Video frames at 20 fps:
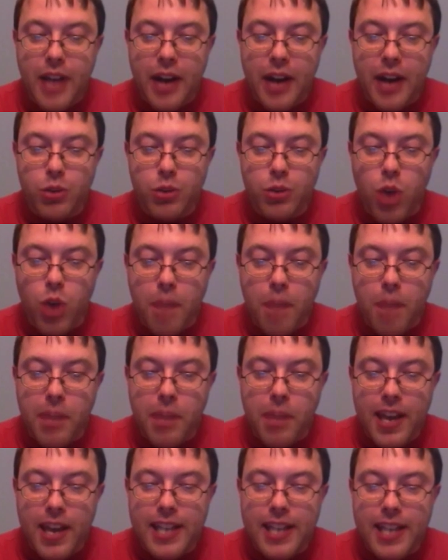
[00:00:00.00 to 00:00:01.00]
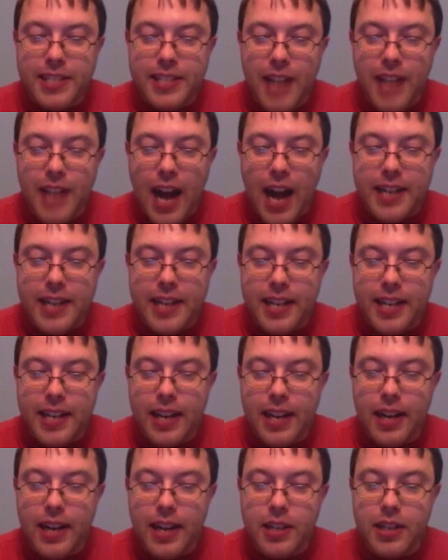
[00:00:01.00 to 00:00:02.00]
Donald Trump is not
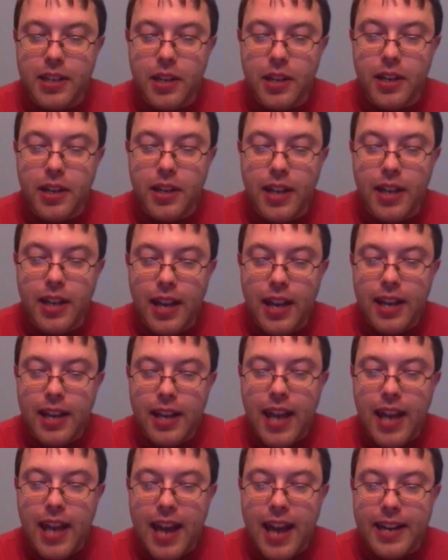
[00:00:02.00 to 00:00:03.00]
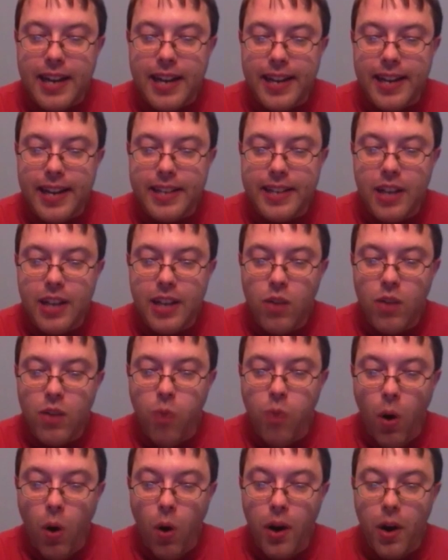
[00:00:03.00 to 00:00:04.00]
a good candidate
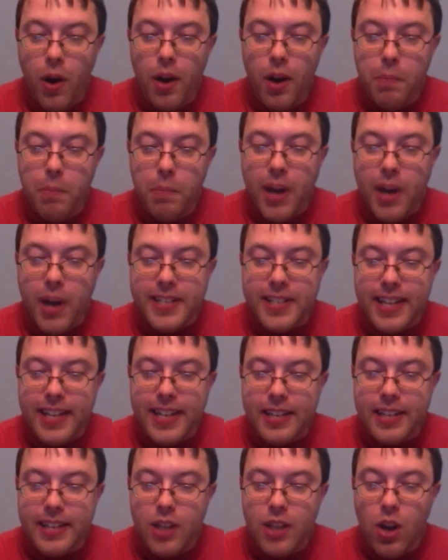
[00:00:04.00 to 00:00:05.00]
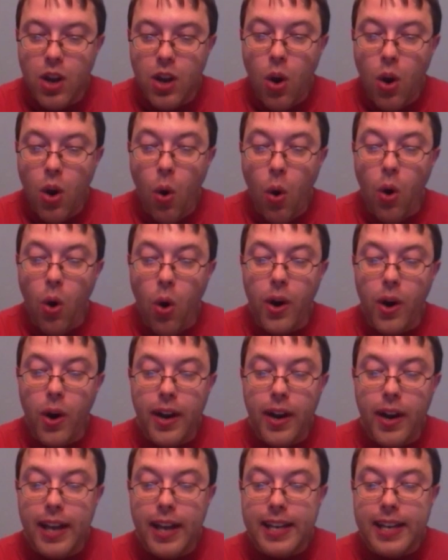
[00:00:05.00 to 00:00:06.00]
for president
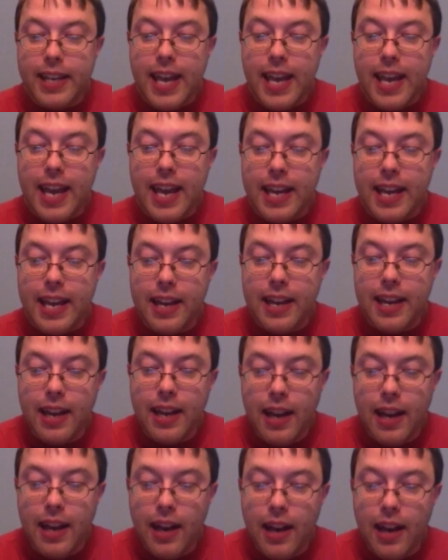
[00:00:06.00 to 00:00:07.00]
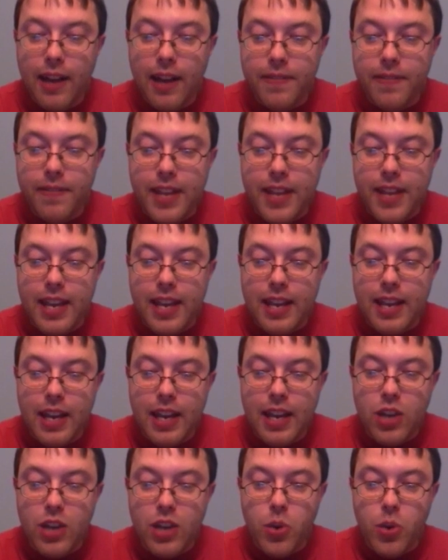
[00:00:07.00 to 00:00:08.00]
or king of
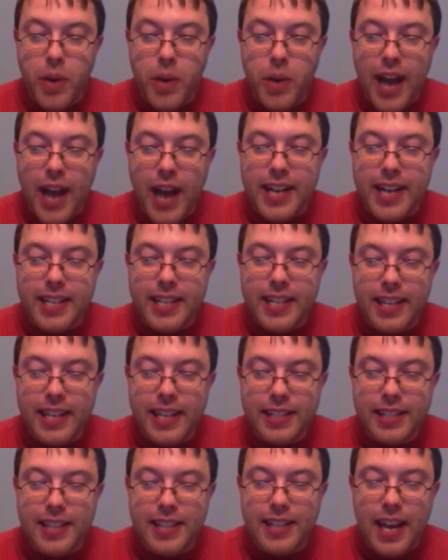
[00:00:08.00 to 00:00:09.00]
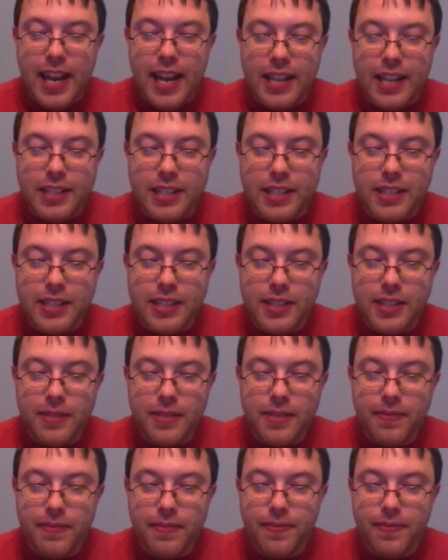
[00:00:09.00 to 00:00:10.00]
the United
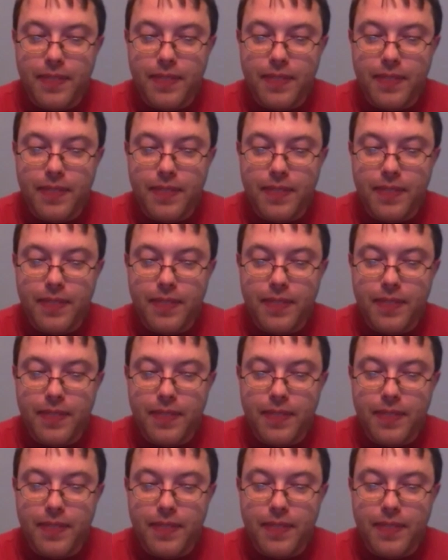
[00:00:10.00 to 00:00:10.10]
States.